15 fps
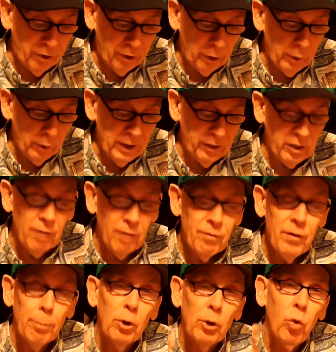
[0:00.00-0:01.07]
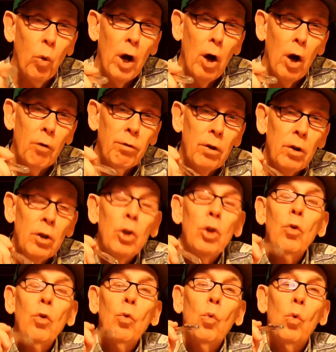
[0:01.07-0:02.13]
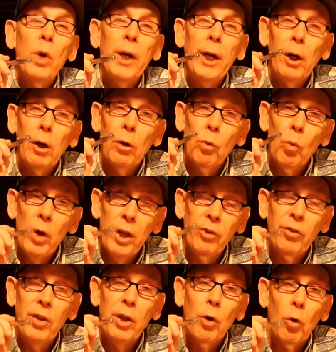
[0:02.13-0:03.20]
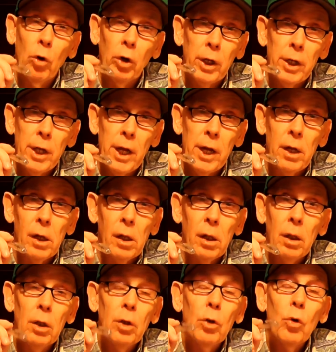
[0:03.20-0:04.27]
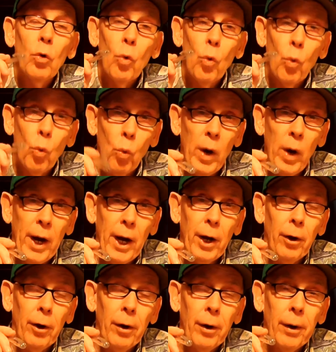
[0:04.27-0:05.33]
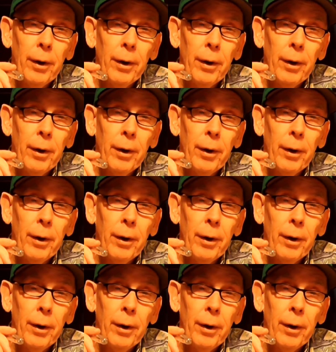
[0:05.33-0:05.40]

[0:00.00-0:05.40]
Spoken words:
the green stuff. Number 12, what is the organelle where